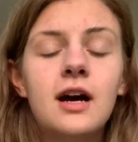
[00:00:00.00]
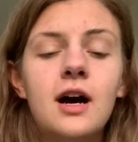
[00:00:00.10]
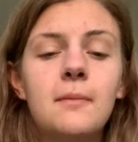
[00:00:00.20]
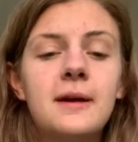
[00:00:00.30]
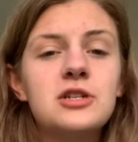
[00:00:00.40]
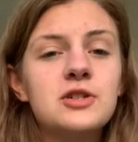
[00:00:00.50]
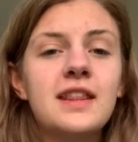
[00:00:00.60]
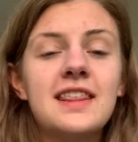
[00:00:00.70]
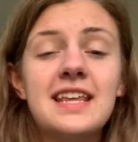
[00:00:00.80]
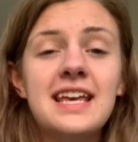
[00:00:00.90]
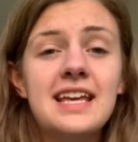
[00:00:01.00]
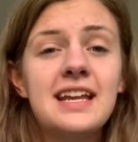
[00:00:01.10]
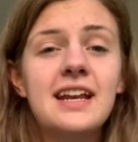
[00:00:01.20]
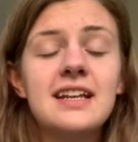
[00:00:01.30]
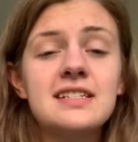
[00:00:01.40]
Make sure that the
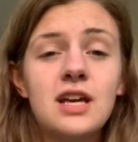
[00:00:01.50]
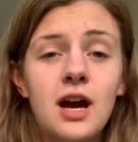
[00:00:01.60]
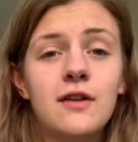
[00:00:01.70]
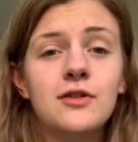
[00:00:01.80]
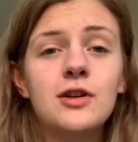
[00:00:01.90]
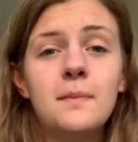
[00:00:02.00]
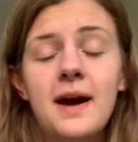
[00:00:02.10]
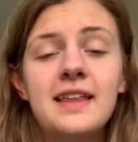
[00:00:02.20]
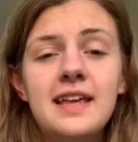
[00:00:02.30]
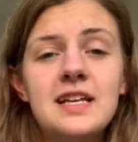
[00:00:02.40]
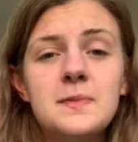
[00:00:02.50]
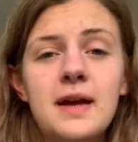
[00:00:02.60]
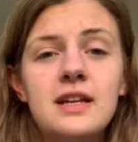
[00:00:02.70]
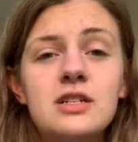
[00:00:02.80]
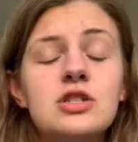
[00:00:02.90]
end is covered by the ACE
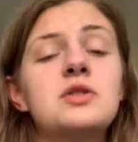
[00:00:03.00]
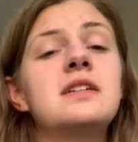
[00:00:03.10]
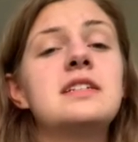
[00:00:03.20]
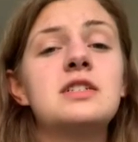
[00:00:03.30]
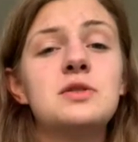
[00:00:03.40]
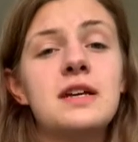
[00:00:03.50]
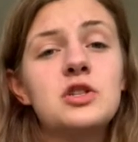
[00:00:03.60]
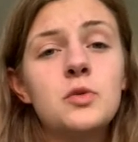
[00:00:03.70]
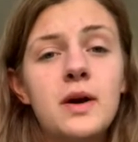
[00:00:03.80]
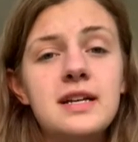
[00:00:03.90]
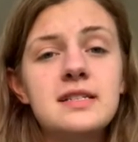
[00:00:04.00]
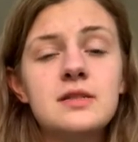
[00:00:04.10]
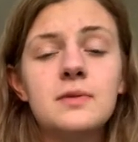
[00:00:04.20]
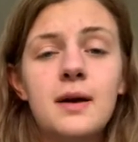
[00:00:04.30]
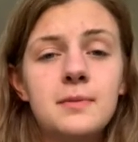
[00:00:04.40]
bandage. You need to do that twice,
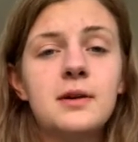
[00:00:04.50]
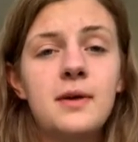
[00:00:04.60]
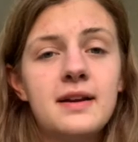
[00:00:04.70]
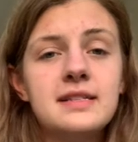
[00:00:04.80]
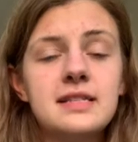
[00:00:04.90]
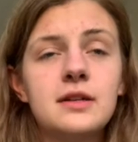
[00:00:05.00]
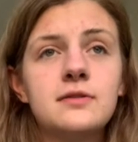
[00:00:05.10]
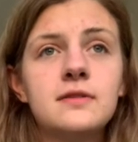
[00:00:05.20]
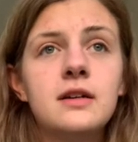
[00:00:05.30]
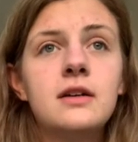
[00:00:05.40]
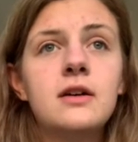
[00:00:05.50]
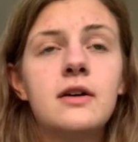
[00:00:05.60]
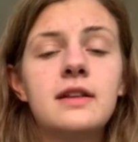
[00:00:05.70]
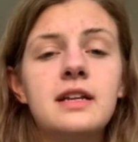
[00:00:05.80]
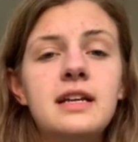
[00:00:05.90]
wrap it around itself
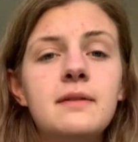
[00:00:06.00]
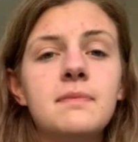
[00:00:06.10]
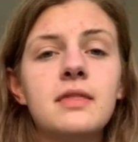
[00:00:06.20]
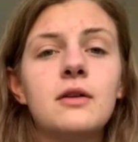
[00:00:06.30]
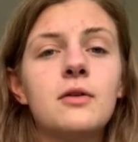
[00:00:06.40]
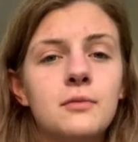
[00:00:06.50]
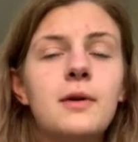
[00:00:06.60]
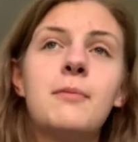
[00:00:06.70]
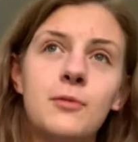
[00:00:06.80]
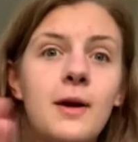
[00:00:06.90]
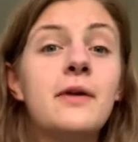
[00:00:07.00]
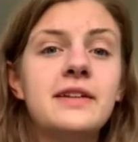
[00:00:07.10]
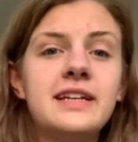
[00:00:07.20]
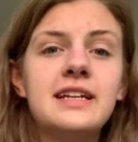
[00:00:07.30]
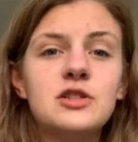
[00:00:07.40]
on the knee, or wrap around the
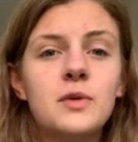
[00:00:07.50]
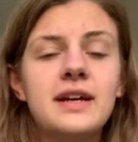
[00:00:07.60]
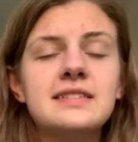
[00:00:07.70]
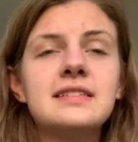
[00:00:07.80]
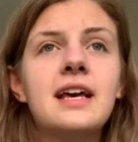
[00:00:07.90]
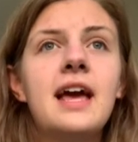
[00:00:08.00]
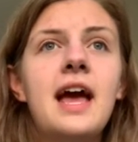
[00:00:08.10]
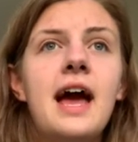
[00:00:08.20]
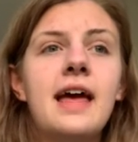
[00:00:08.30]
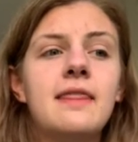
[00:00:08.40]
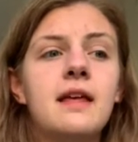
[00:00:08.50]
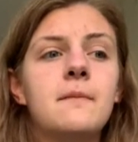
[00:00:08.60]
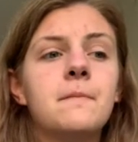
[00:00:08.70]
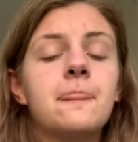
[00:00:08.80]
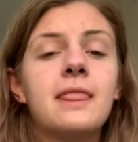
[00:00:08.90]
knee twice. And
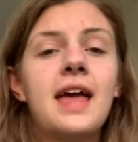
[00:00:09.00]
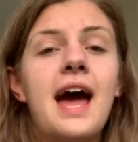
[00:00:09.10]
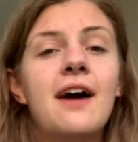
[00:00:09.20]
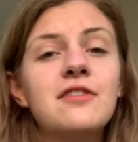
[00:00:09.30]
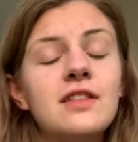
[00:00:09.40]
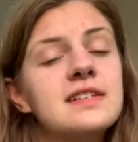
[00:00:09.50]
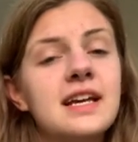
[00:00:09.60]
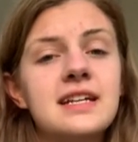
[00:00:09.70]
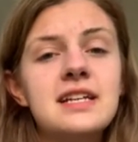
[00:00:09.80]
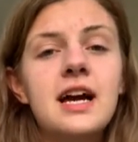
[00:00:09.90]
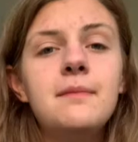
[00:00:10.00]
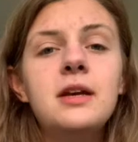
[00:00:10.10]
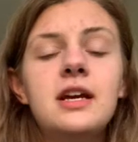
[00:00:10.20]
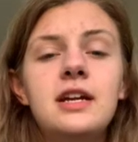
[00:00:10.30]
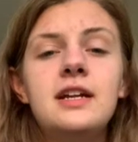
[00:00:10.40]
then after the second time,
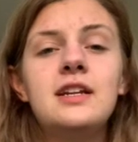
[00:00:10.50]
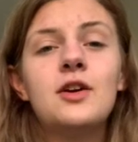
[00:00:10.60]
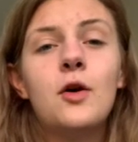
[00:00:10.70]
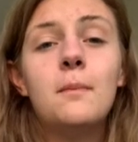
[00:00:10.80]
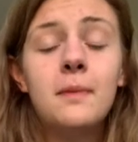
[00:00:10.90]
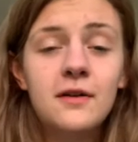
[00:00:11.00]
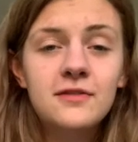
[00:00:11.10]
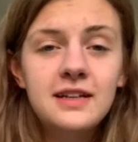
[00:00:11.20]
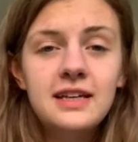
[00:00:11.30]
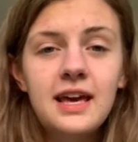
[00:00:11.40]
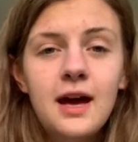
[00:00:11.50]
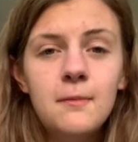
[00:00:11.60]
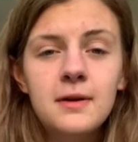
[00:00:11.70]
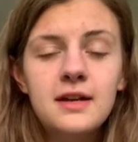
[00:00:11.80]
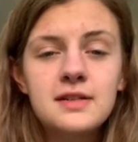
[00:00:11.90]
you need to go above the
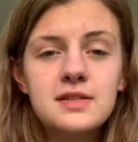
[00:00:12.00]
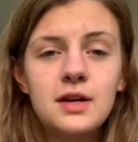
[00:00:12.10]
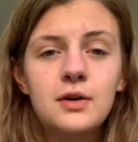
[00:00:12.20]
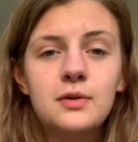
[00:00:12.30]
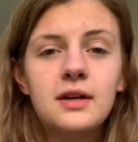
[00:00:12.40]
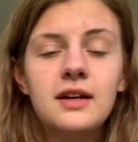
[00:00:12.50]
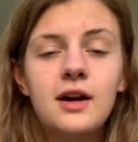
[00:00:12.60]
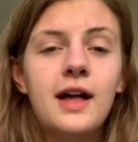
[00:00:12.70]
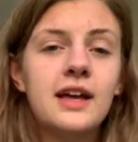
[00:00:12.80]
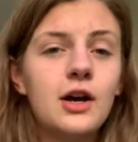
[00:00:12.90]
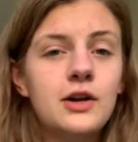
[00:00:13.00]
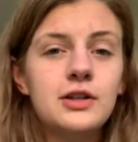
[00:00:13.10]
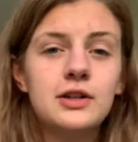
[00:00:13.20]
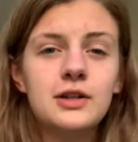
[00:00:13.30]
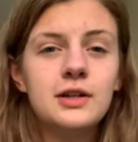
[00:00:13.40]
kneecap, so like on
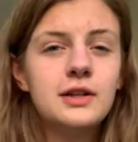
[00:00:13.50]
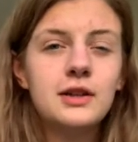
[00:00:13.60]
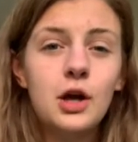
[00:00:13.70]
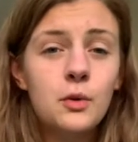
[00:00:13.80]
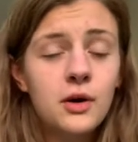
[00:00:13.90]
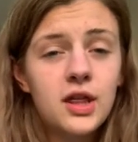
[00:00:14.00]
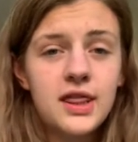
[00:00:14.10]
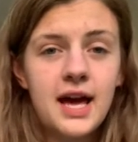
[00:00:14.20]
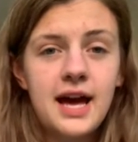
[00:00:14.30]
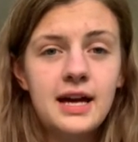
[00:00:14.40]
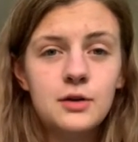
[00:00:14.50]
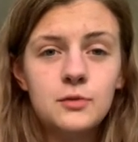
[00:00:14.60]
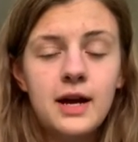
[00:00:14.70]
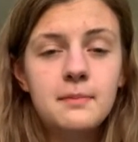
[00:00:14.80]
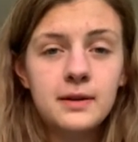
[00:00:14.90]
your lower thigh,
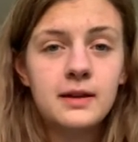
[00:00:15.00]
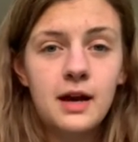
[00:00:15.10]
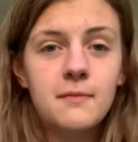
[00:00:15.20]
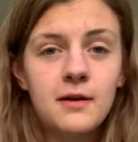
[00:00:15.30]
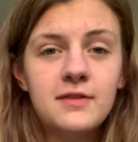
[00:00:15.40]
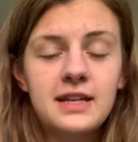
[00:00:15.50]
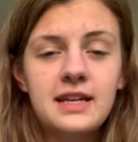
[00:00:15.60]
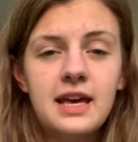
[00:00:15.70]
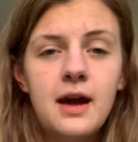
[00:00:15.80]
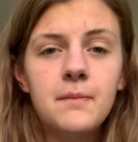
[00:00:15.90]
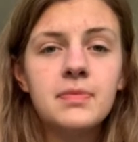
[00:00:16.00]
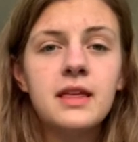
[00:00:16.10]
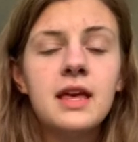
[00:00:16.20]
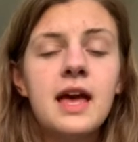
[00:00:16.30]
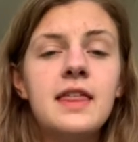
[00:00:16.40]
right above the kneecap,
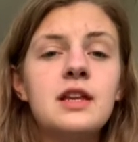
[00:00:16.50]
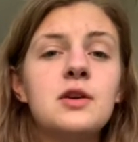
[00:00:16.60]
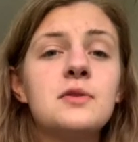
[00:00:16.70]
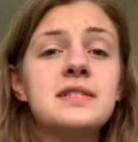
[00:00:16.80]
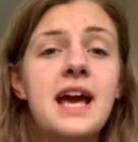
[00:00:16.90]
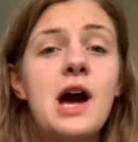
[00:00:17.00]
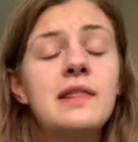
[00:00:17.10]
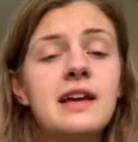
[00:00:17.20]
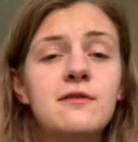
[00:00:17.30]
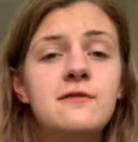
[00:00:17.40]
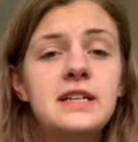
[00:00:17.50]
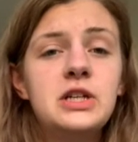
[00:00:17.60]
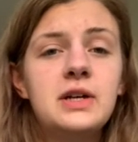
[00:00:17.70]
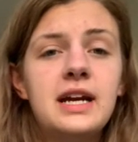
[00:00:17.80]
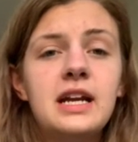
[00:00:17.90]
and then you go down like a
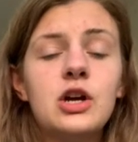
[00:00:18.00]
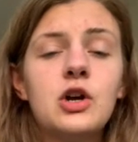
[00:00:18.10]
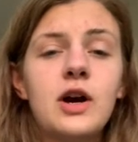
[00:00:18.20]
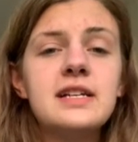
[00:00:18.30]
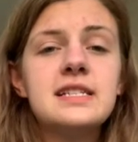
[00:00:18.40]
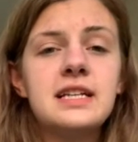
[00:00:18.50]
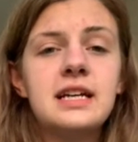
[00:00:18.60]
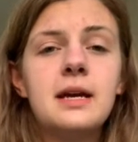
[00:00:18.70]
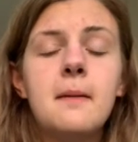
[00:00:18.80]
figure 8 across the knee.